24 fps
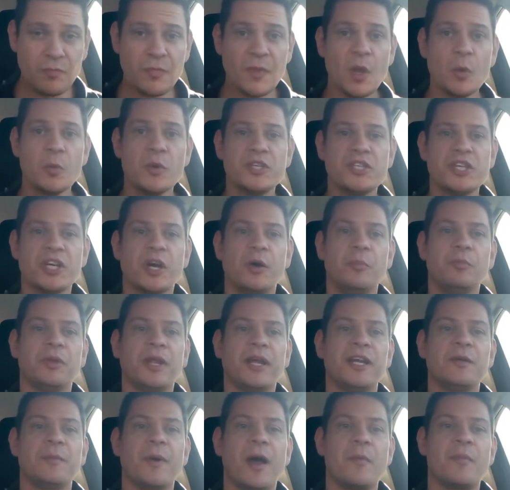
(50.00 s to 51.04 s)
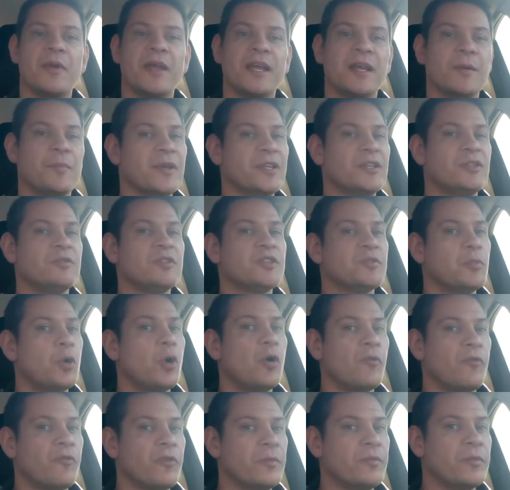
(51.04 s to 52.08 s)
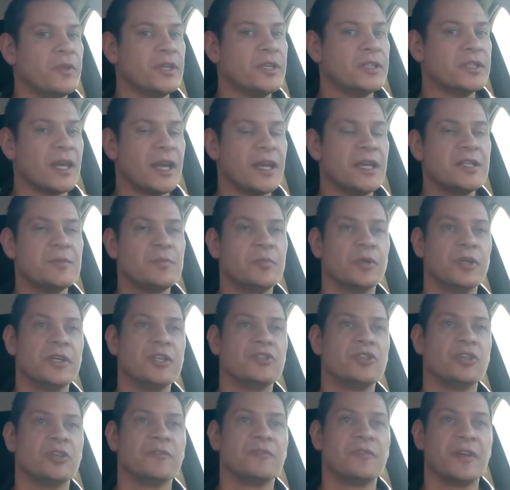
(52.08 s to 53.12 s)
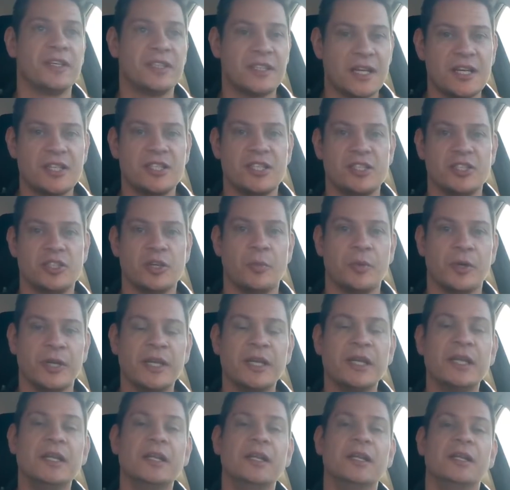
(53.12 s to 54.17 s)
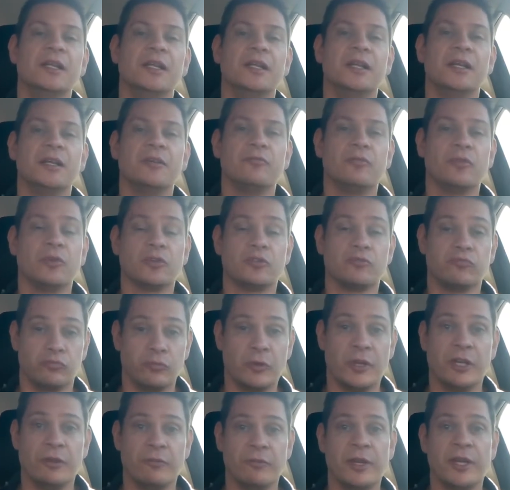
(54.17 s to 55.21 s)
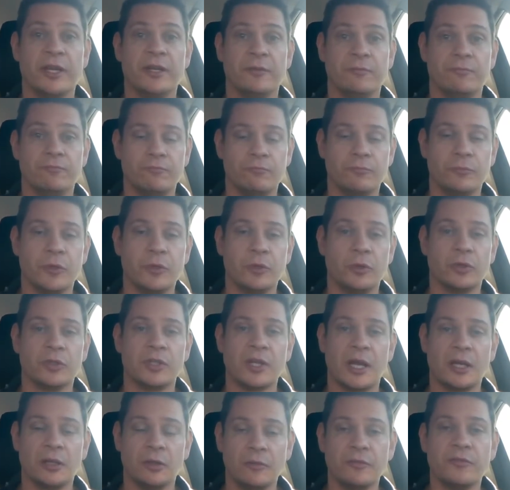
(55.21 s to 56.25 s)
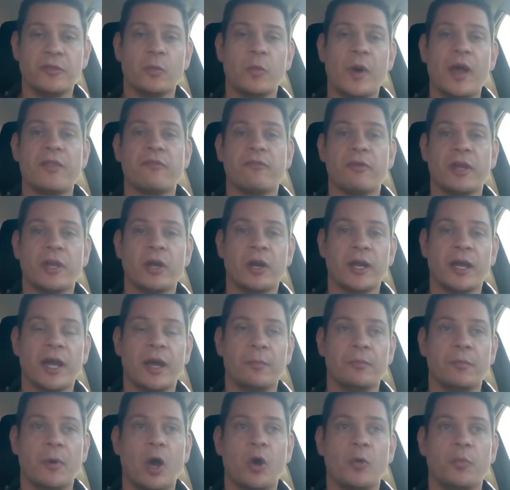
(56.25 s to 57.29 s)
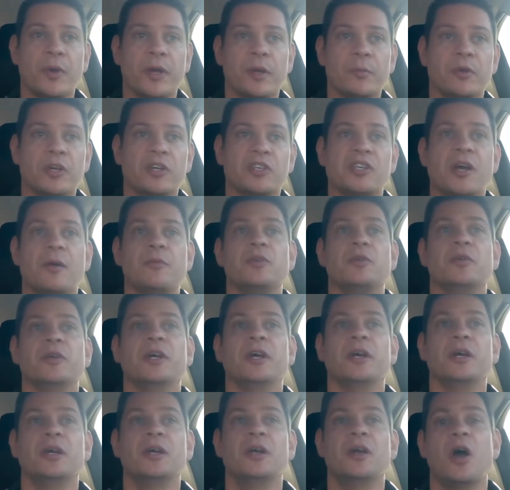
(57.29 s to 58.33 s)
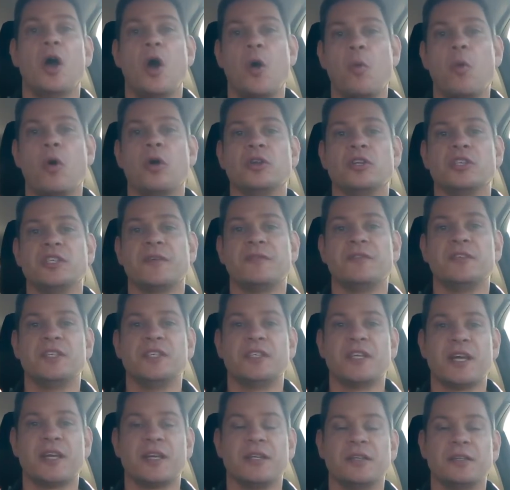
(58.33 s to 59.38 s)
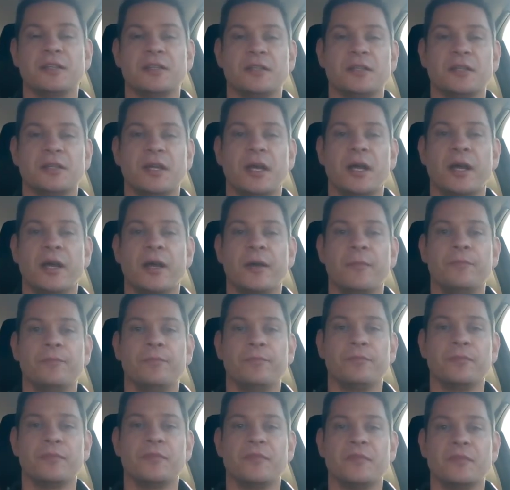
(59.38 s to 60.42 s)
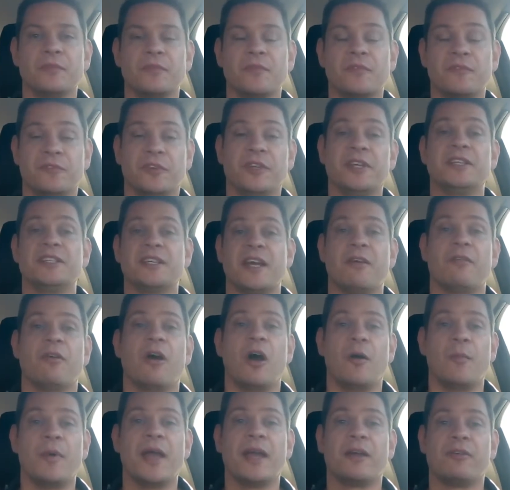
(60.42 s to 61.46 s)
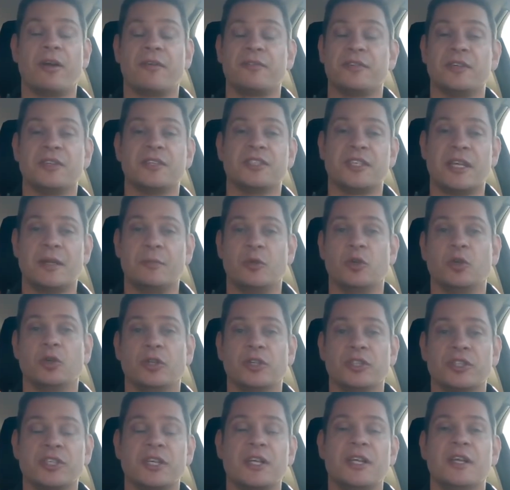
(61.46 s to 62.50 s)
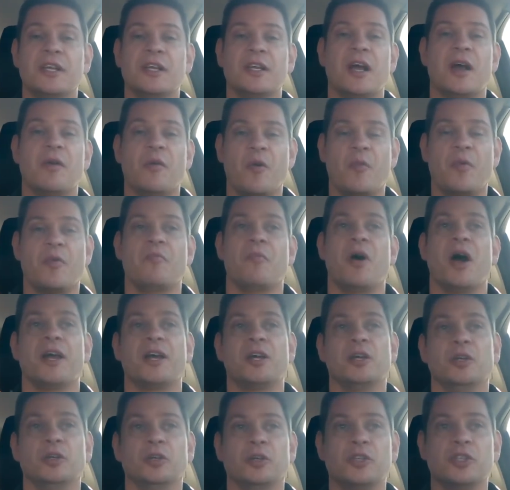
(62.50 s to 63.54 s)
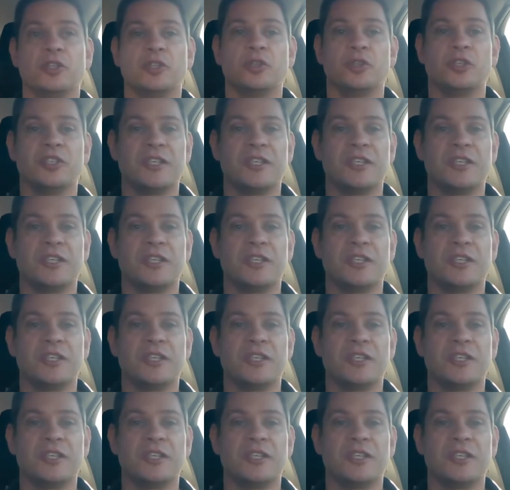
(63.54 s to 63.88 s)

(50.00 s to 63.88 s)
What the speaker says: which he complained about being a bit too small for him these days, but he's done a fantastic job on it. It looks really good. I love the weathering on it. I'm hoping, because I'm doing a 1/72nd Fleet Air Arm aircraft in the same colours, I'm hoping mine can look as good as